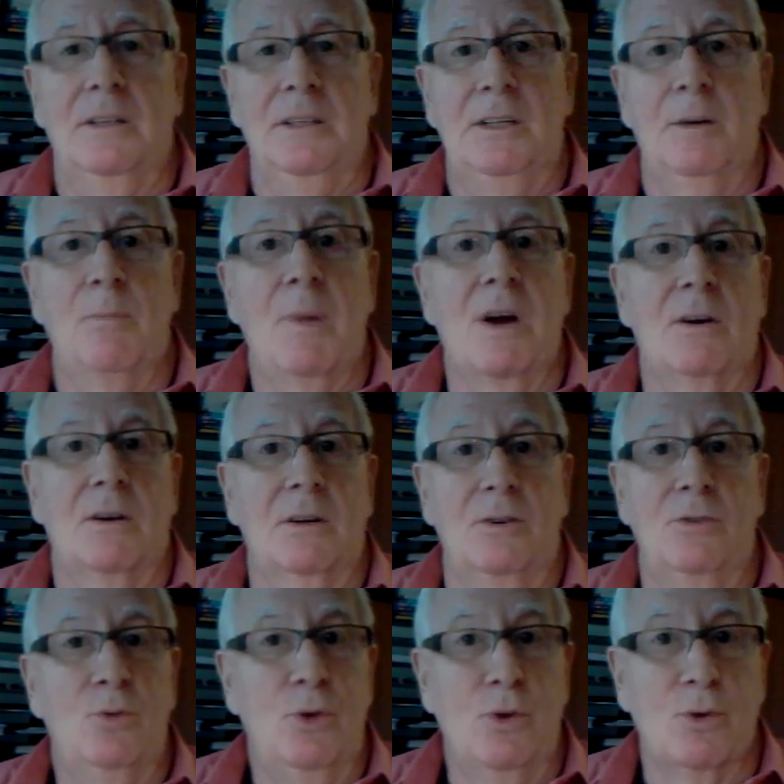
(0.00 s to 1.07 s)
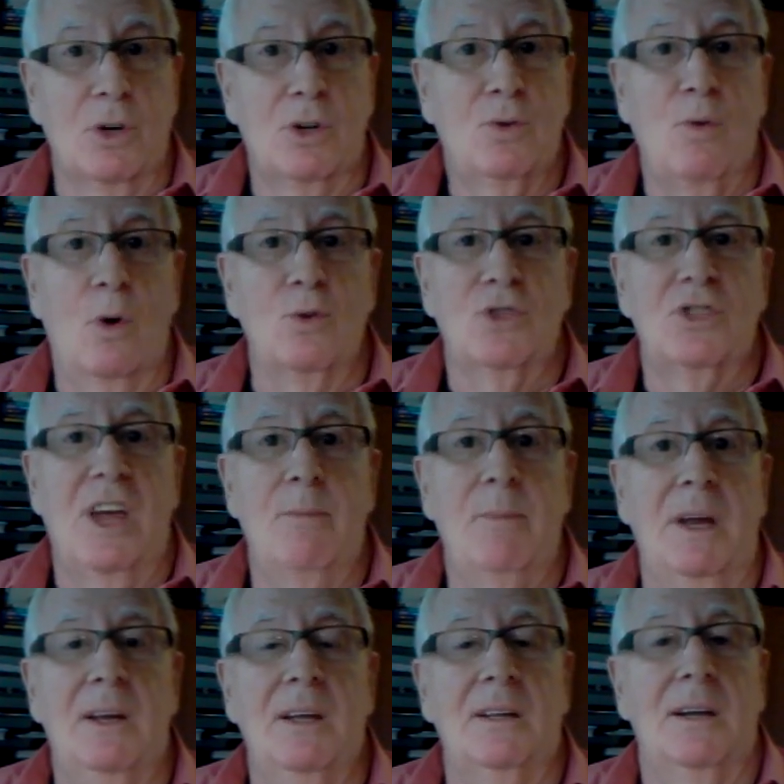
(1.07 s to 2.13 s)
American New York quotes
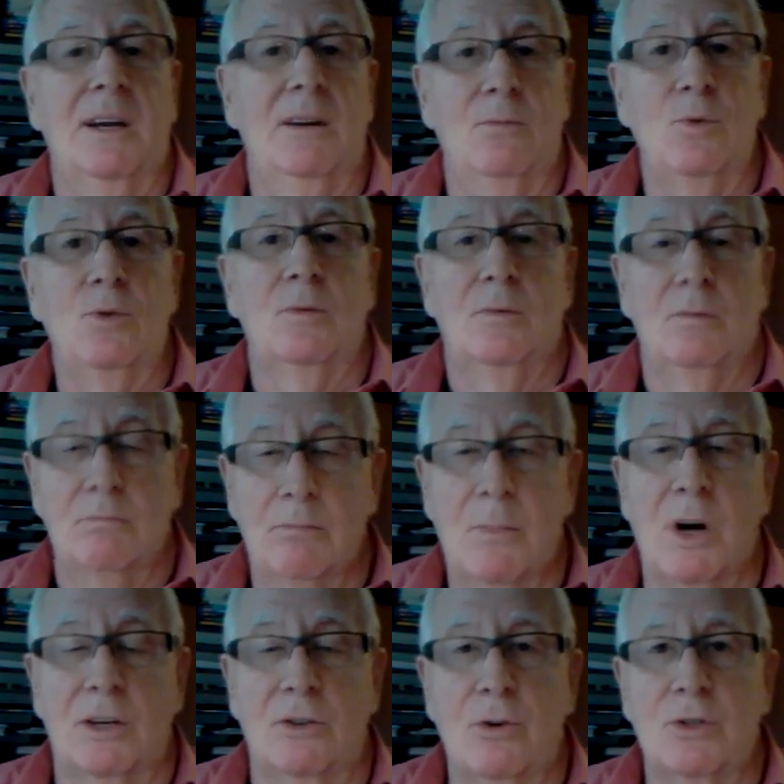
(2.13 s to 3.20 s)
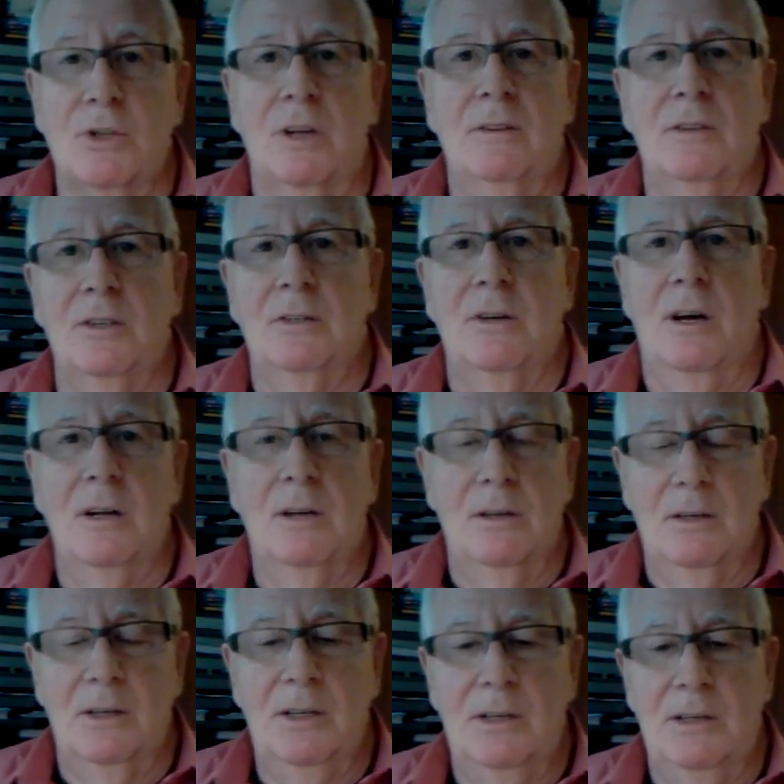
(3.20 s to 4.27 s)
came in, and I would mark those on the
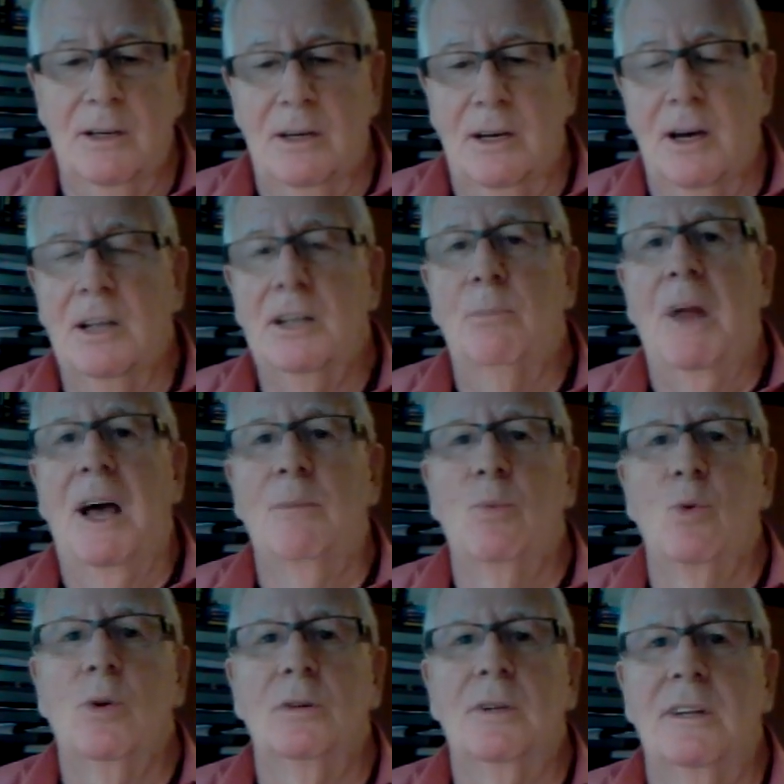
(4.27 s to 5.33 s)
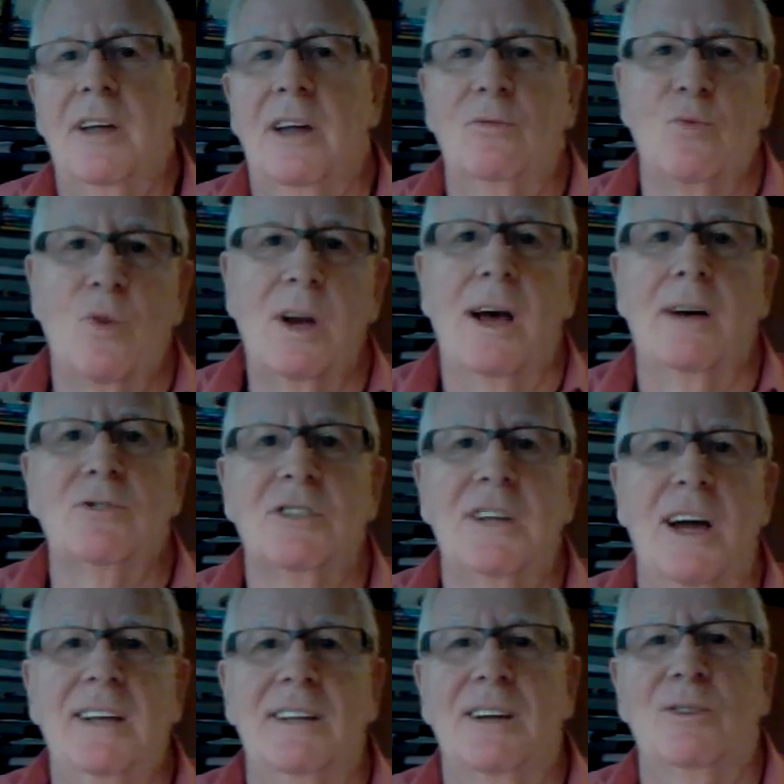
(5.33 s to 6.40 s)
blackboard and then run
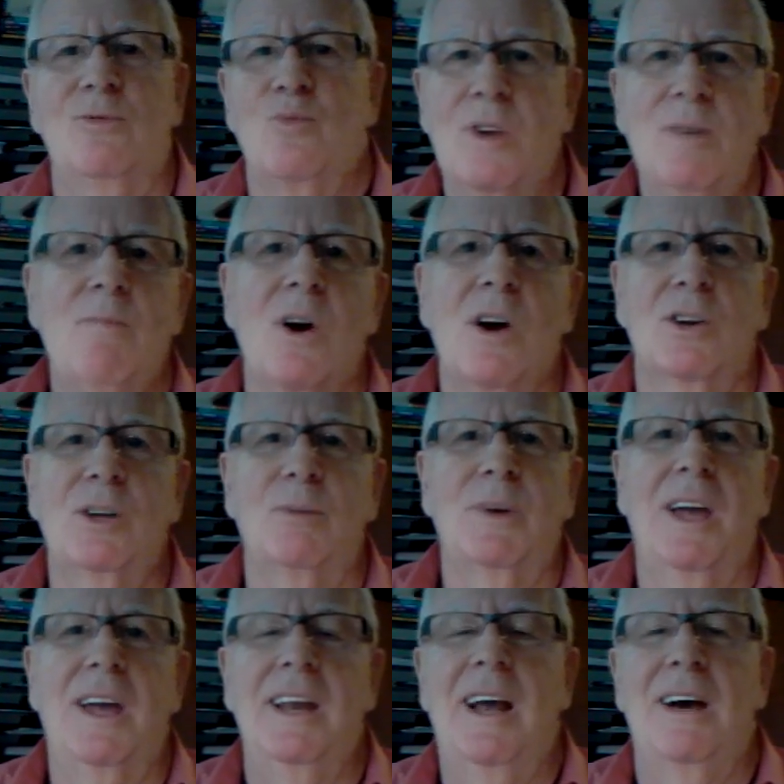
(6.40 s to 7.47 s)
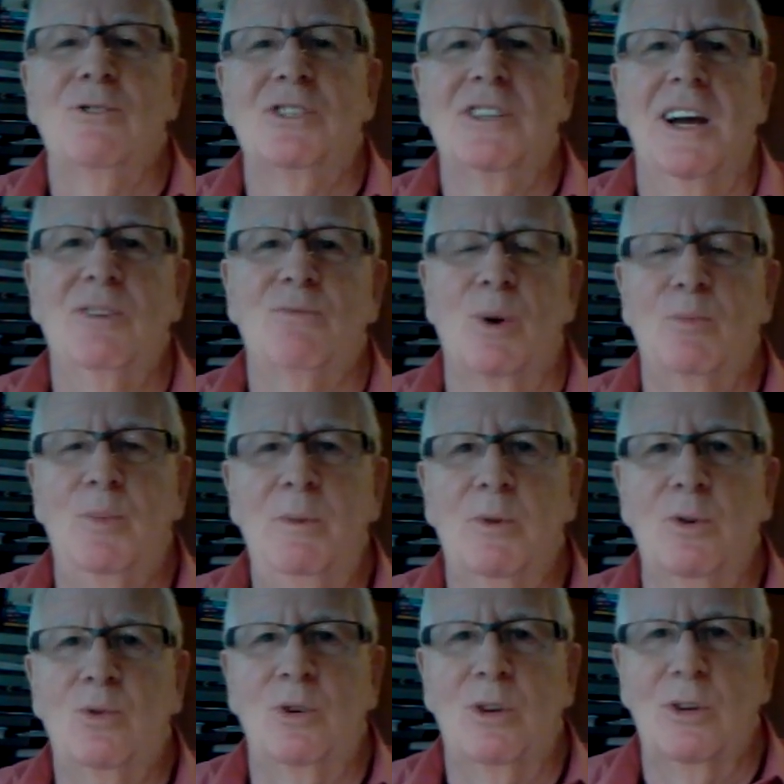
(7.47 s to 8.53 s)
outside and remark them again outside where
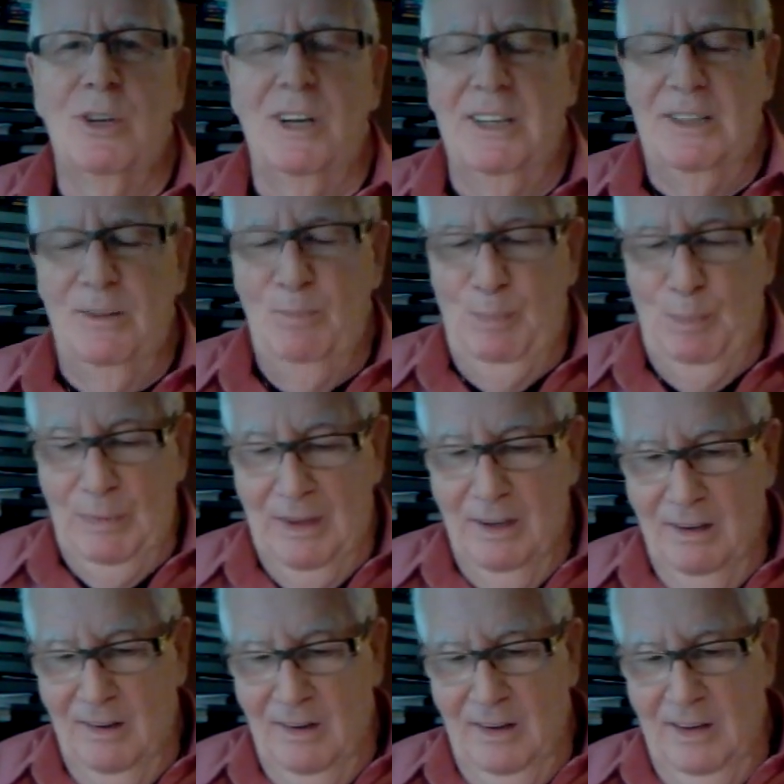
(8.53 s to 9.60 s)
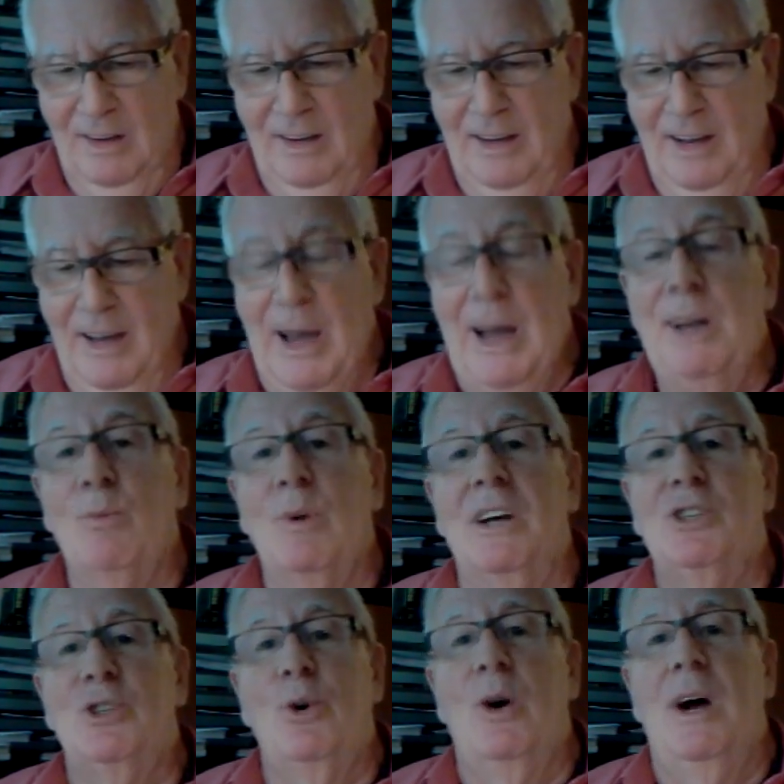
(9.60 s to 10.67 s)
people could look at them.
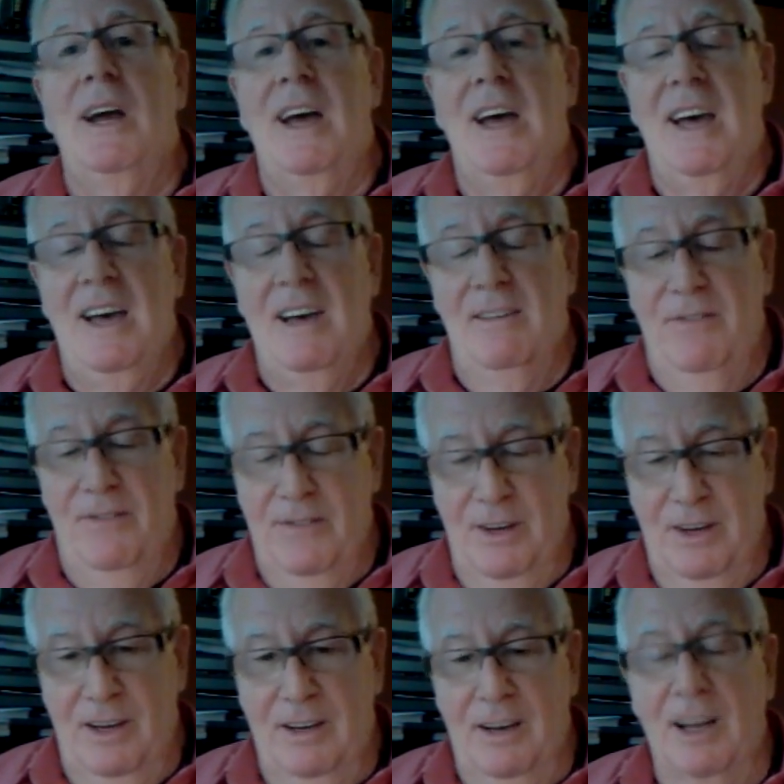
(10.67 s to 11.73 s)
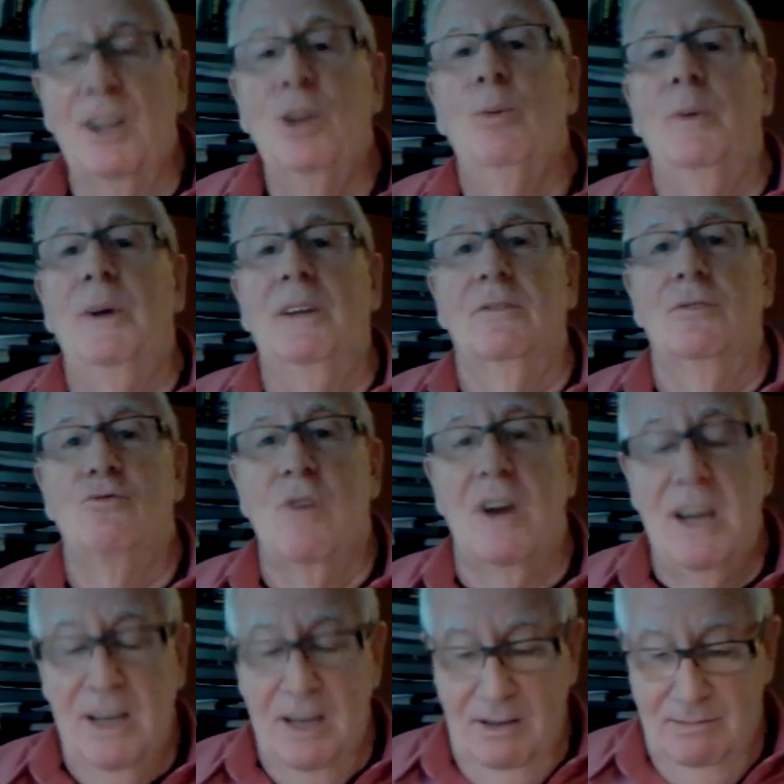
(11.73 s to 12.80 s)
Anyway, so I have a little bit of
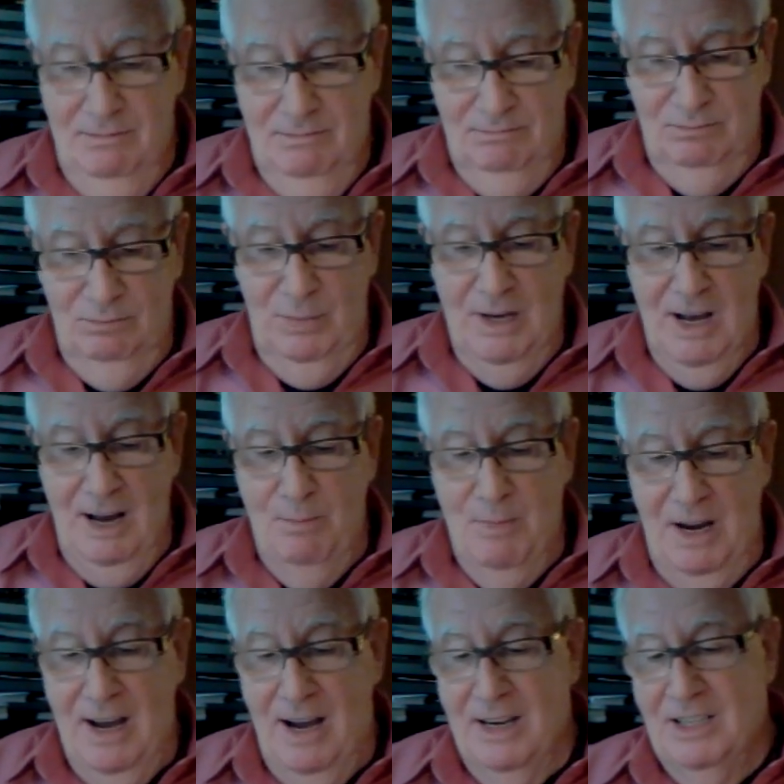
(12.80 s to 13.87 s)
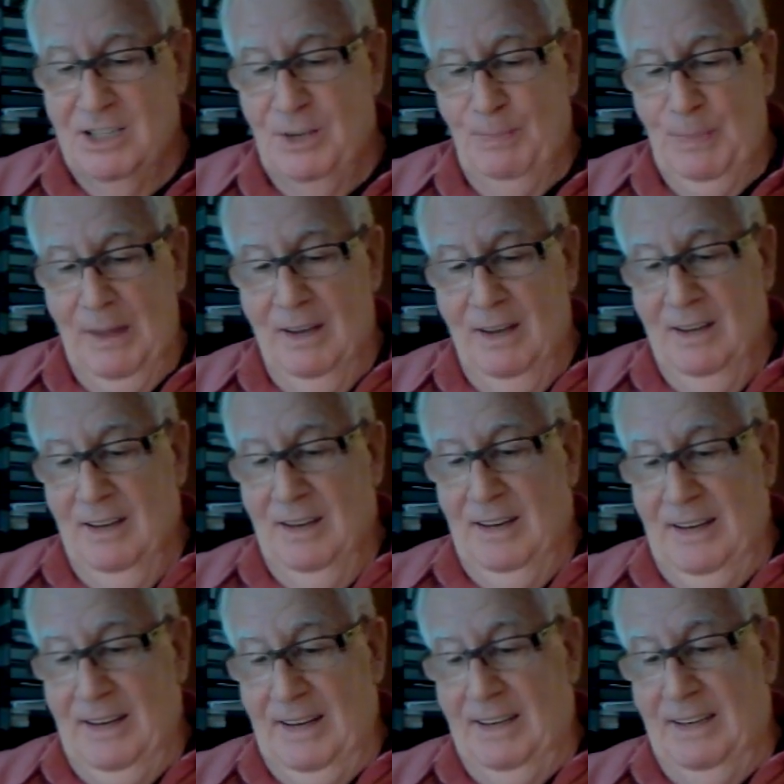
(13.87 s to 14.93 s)
gray behind my eyes,
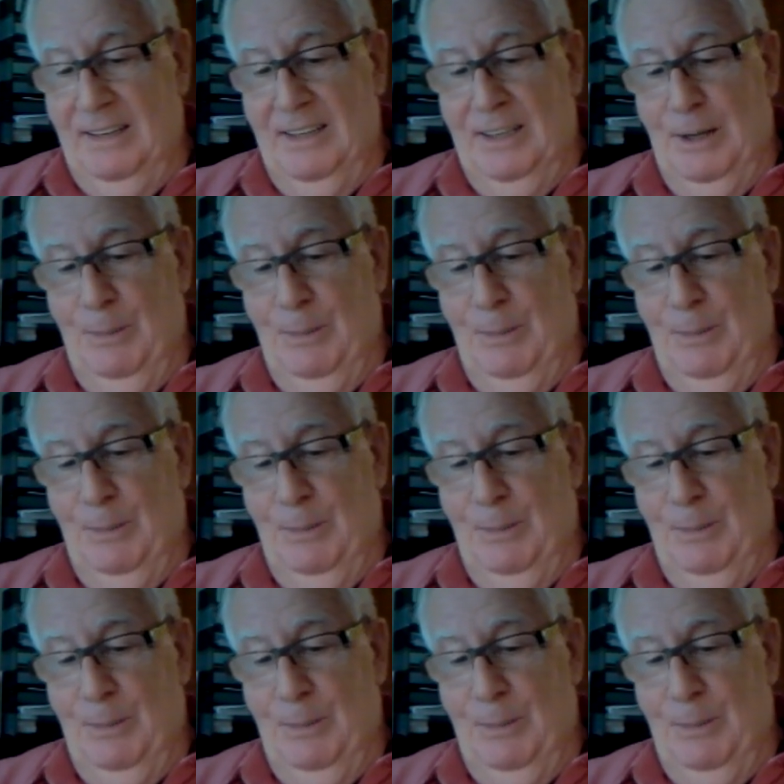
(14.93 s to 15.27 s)
and